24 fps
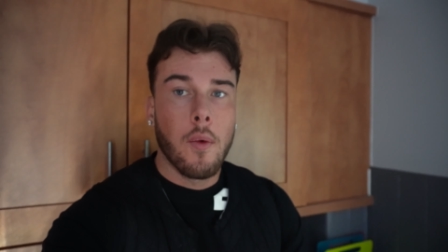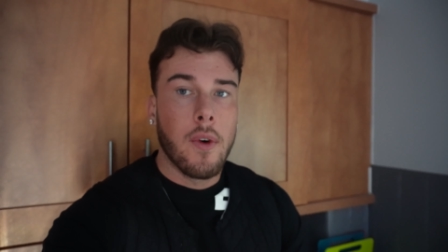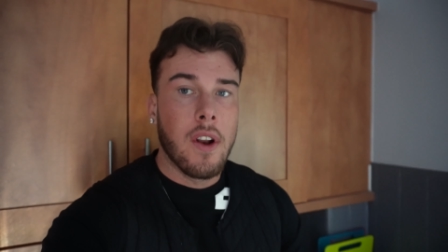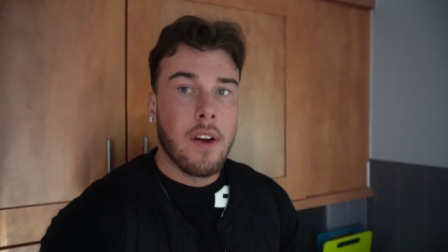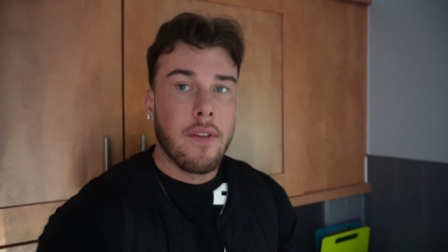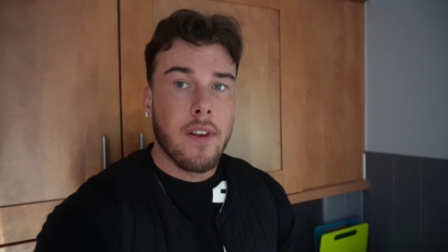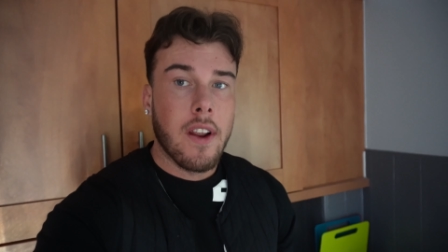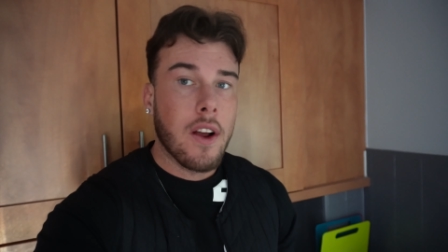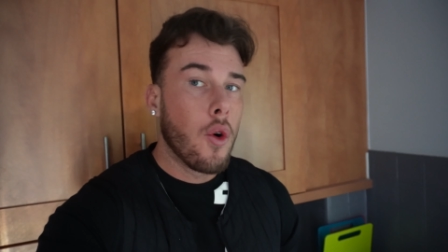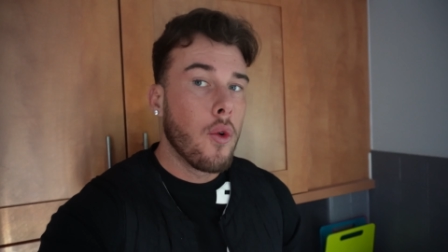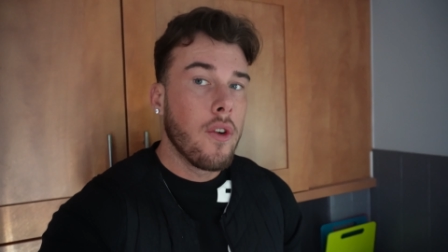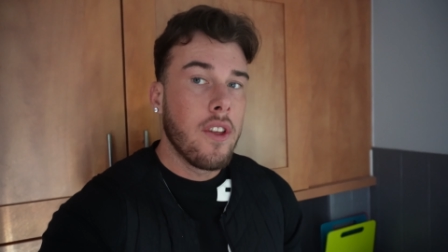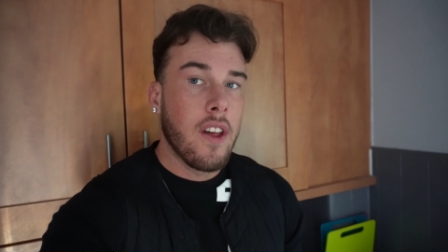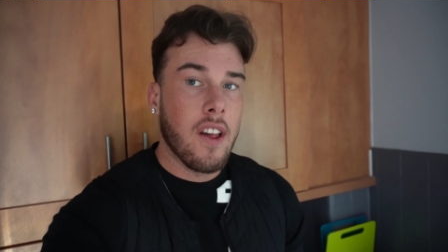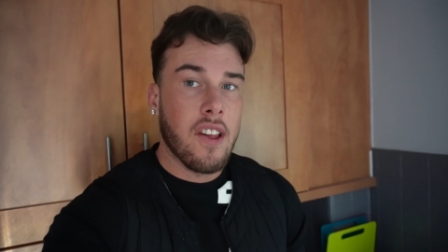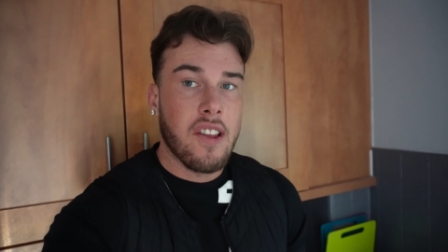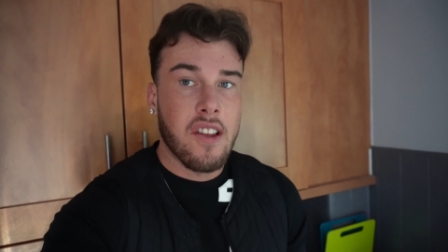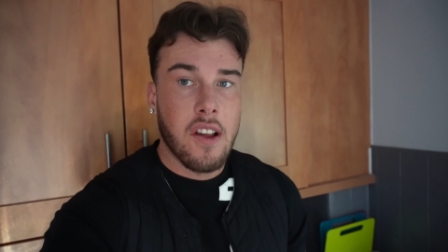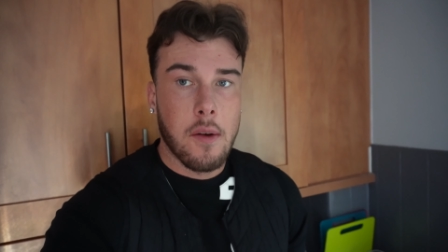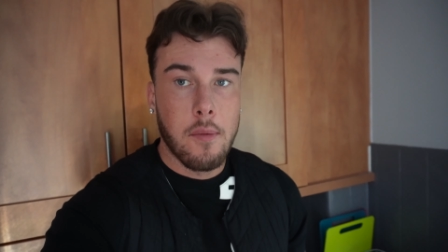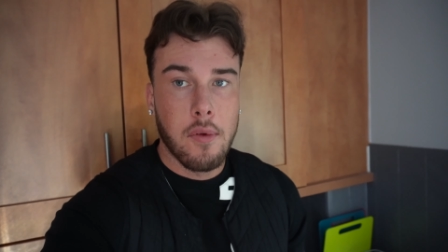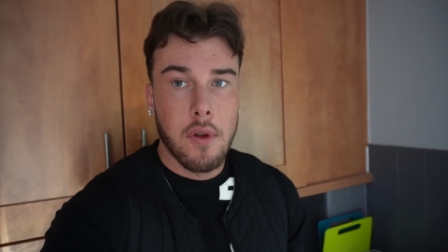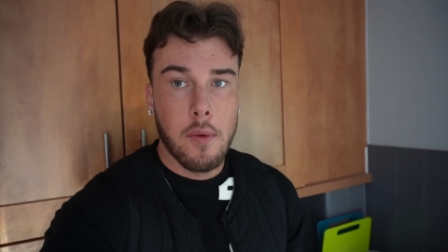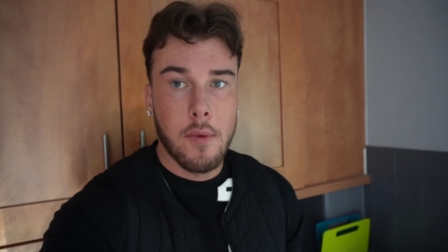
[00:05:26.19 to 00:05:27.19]
whenever I go to this
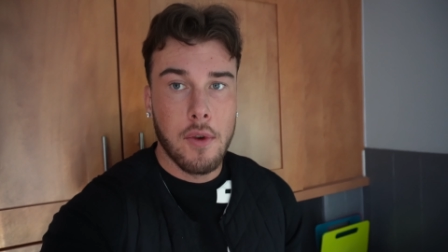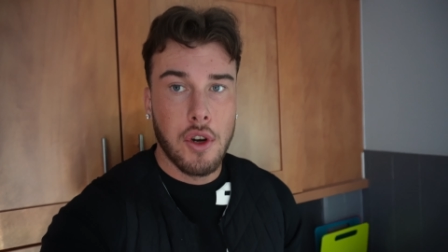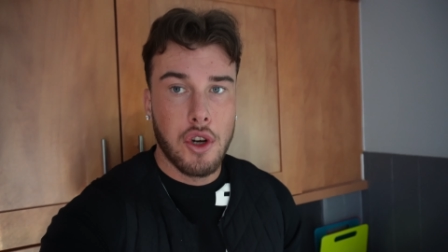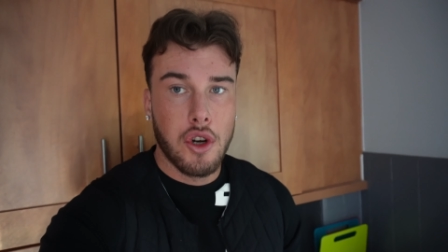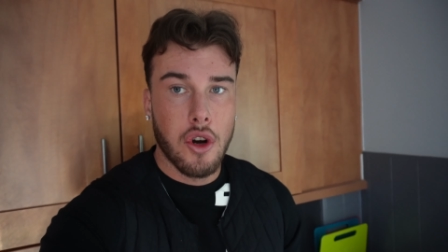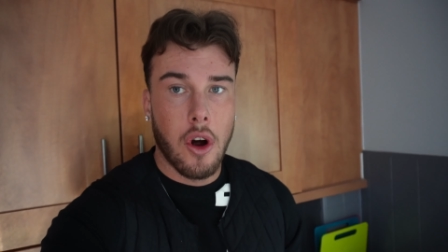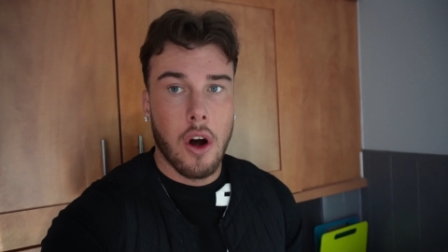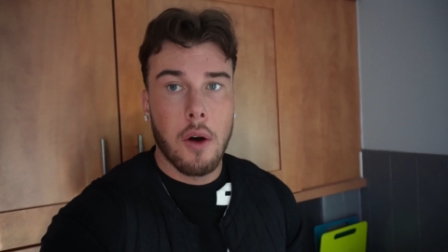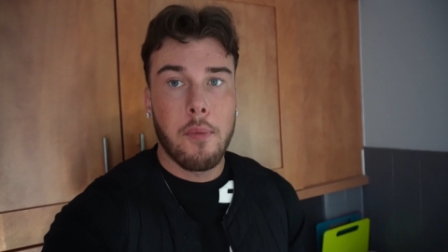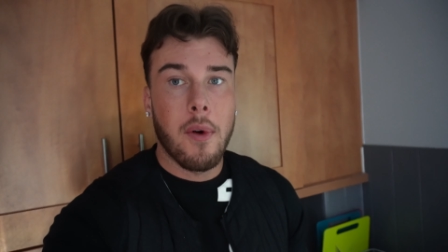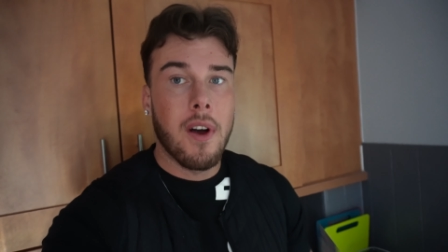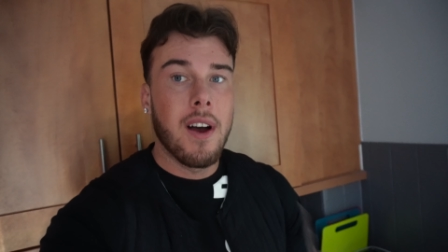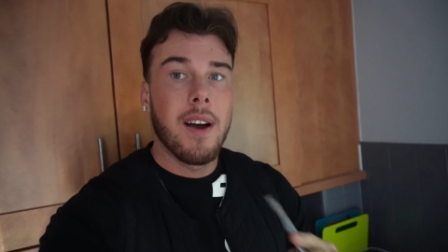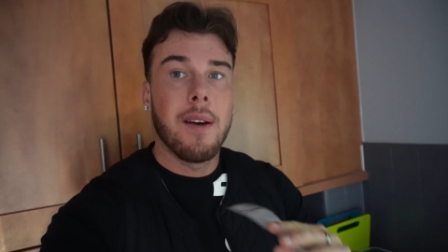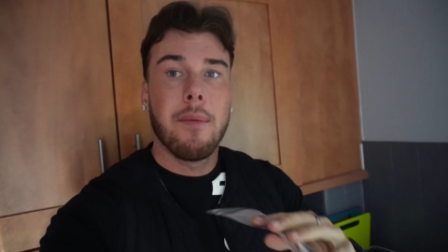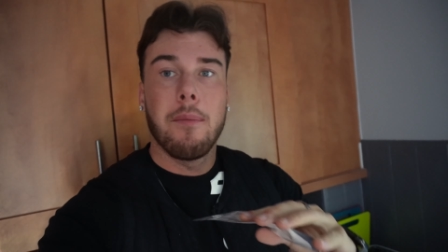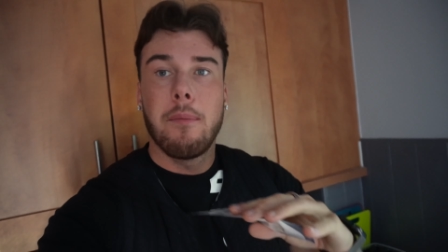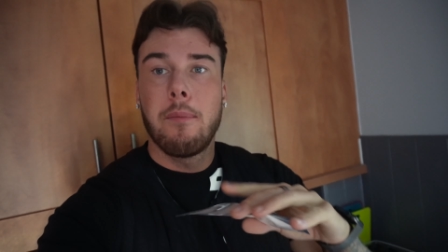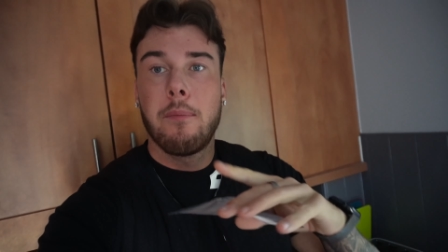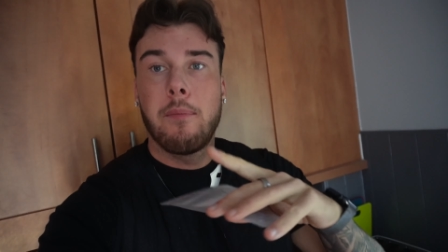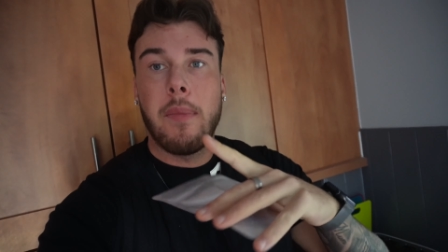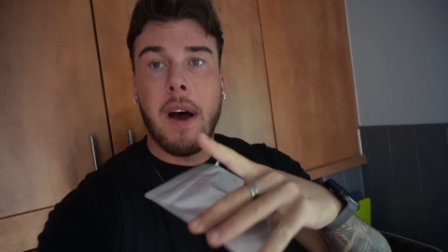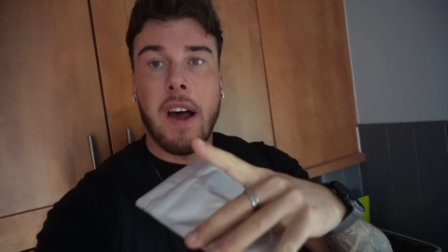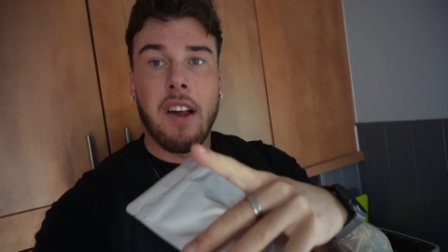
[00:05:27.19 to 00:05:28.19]
supplement shop.
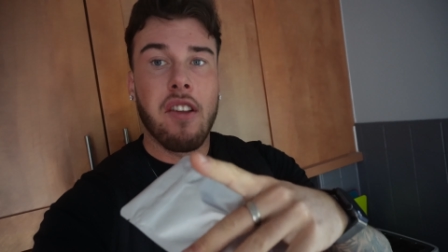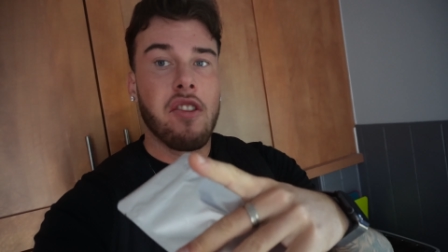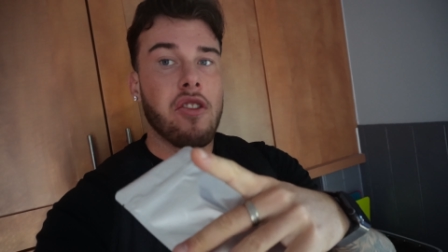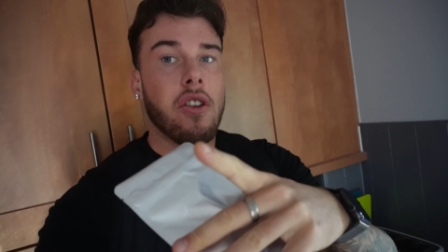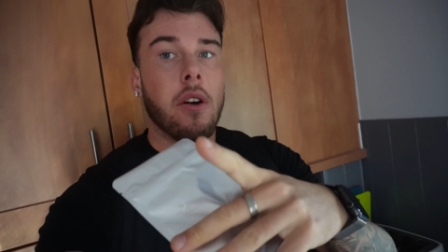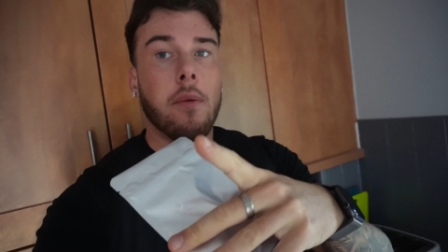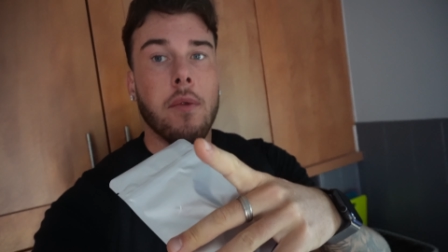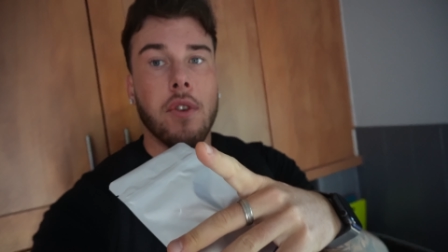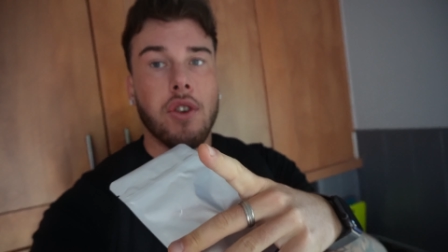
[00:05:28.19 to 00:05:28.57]
Pit Stop